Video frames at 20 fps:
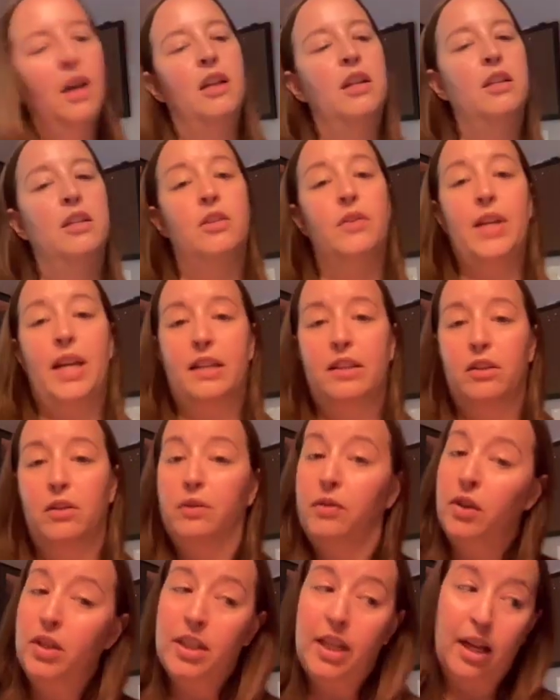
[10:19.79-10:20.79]
So yes, so
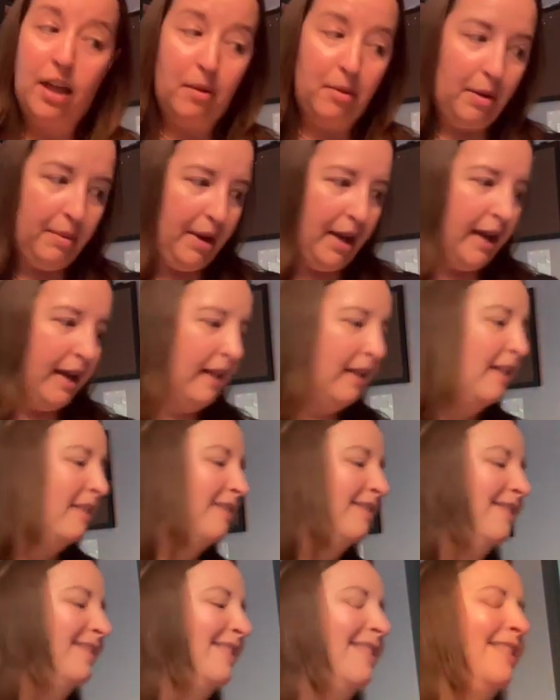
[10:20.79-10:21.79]
first I got my bag,
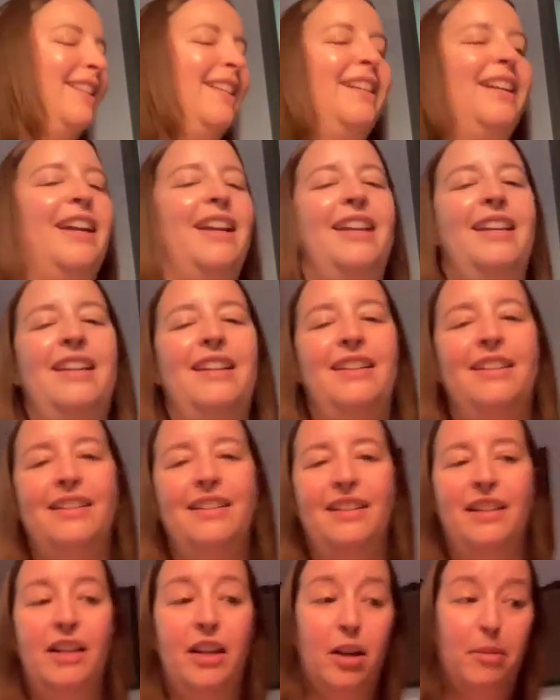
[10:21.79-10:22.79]
then I
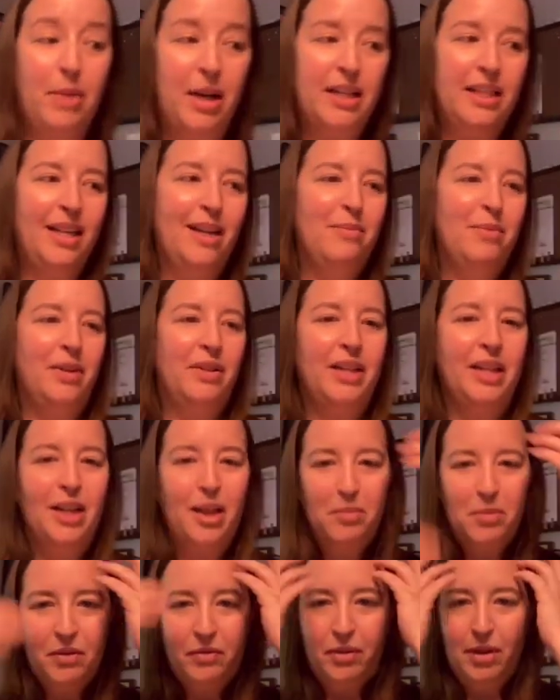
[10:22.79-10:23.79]
hit up my table, hit
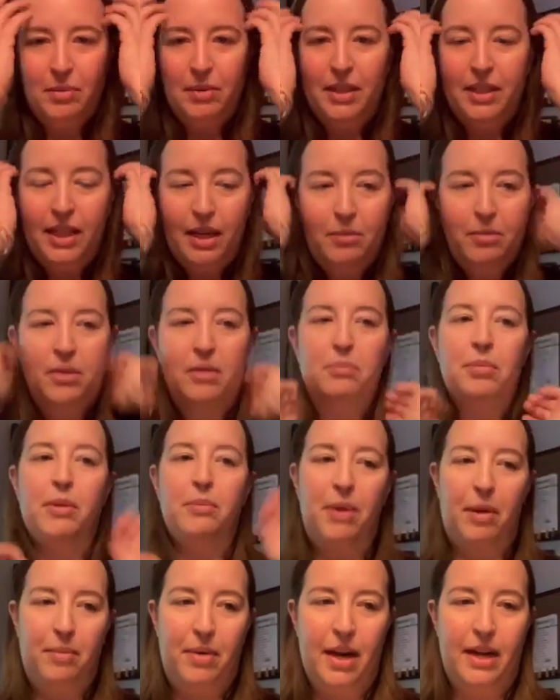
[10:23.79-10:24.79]
up the freebie table, put
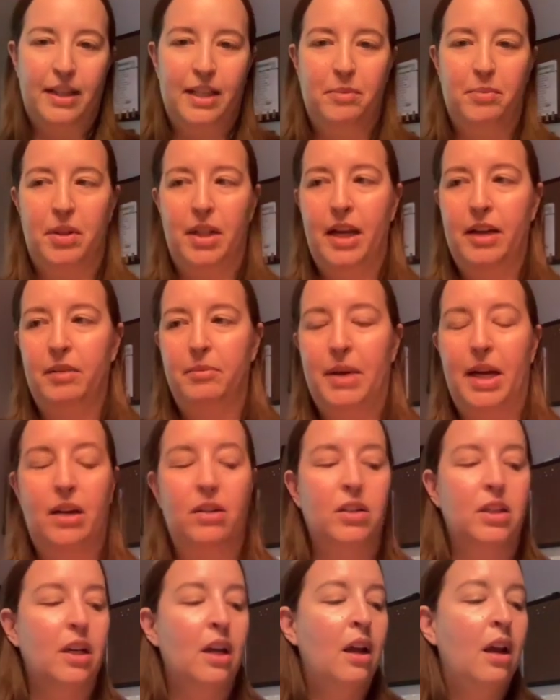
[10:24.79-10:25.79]
my Bragg Table item
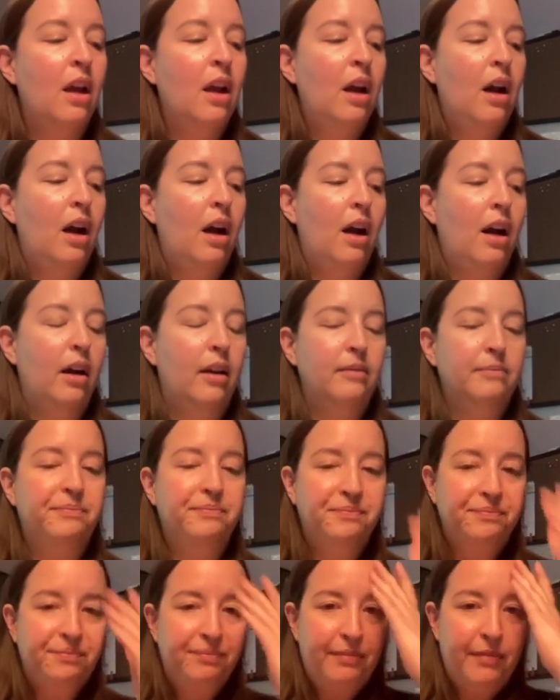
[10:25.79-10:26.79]
out.
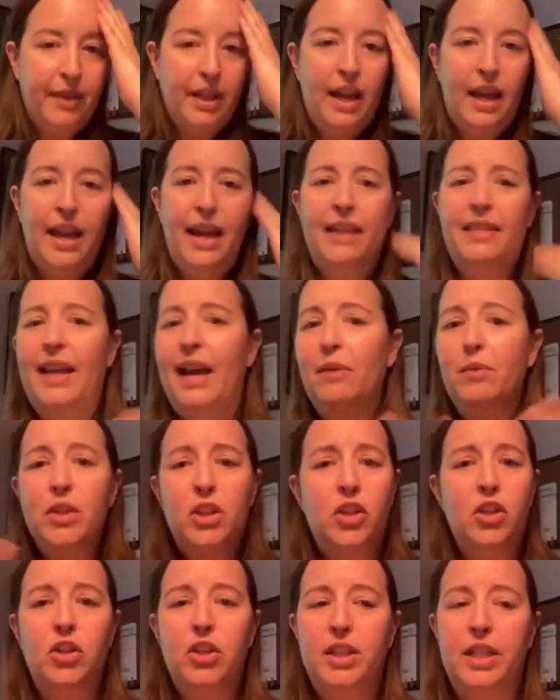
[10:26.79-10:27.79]
And that was
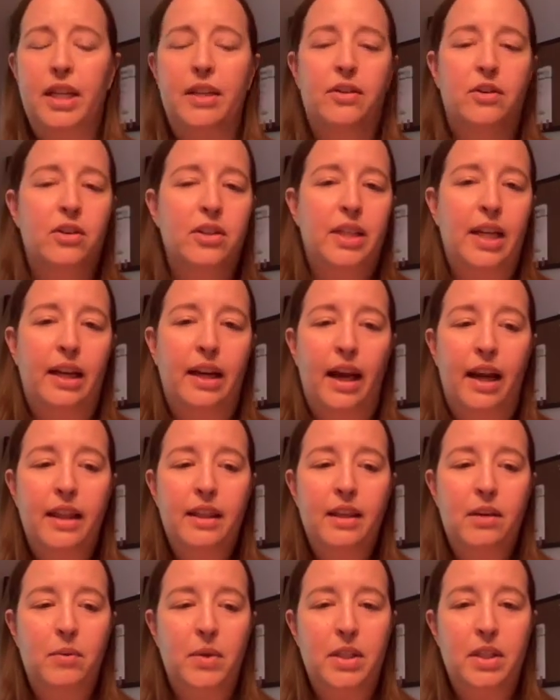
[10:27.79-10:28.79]
Thursday. Thursday night,
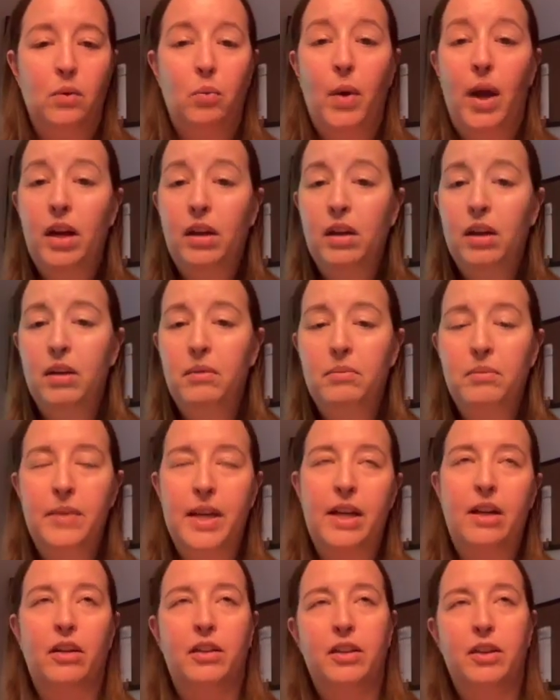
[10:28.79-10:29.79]
there was a welcome. They
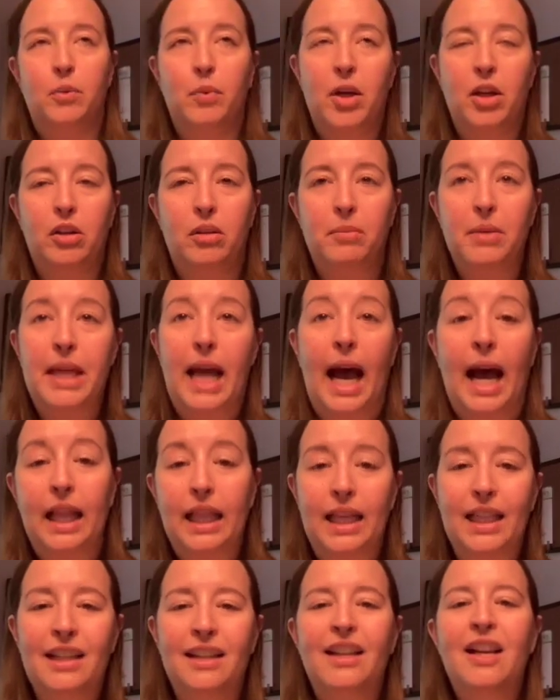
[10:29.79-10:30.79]
called it the Welcome
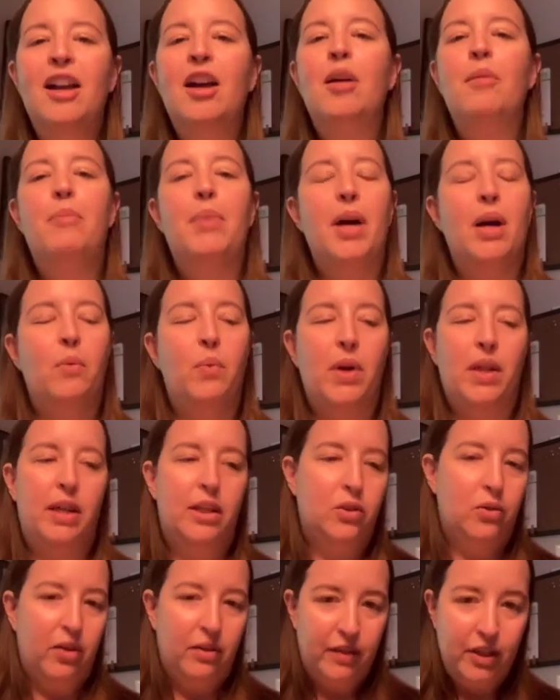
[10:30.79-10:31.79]
Gala, but where they
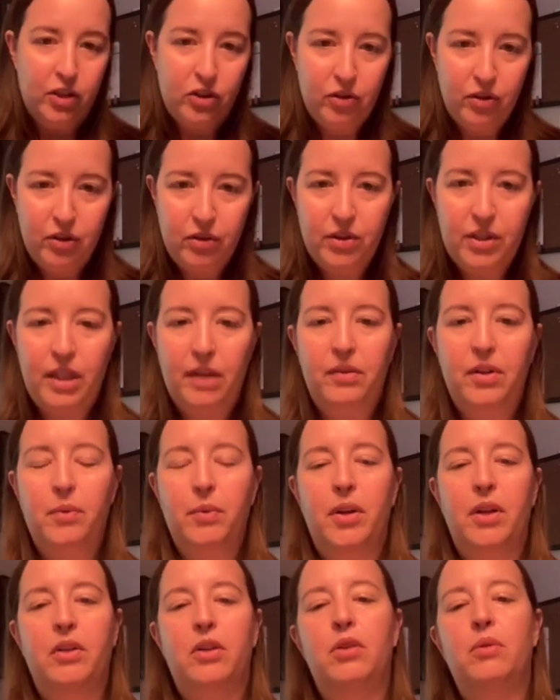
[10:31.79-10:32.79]
sort of introduced
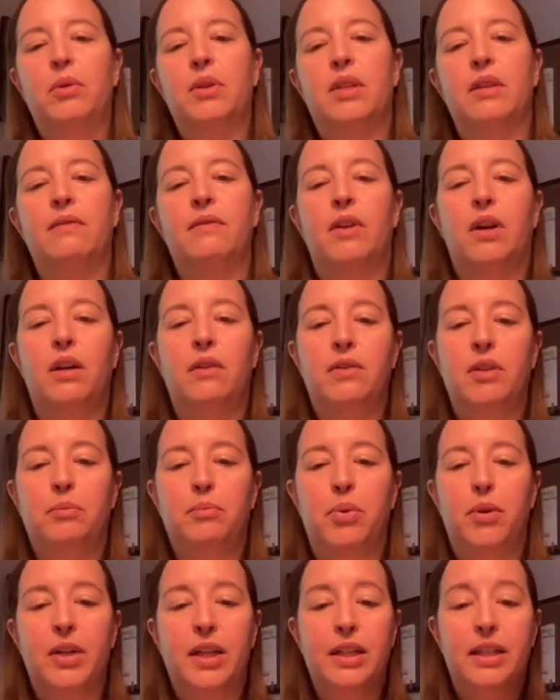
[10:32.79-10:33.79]
everyone who was involved in
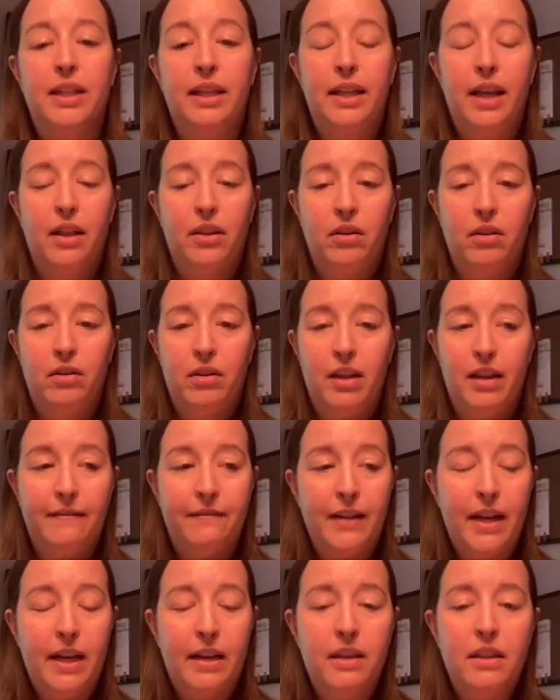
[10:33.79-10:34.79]
putting together the
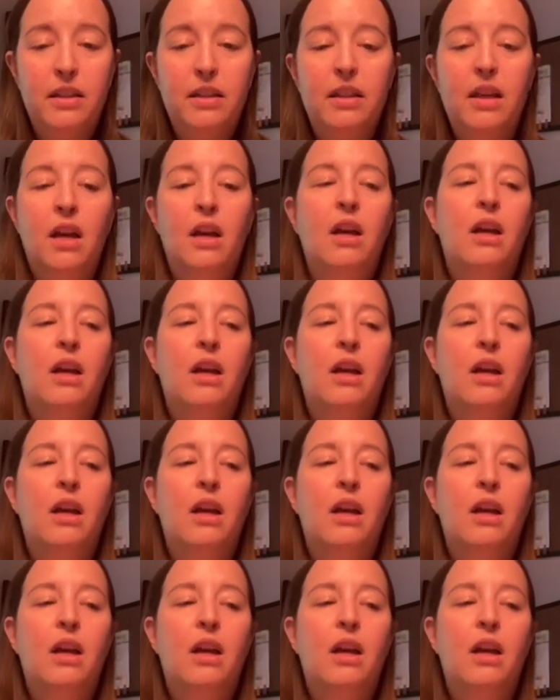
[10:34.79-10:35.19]
event,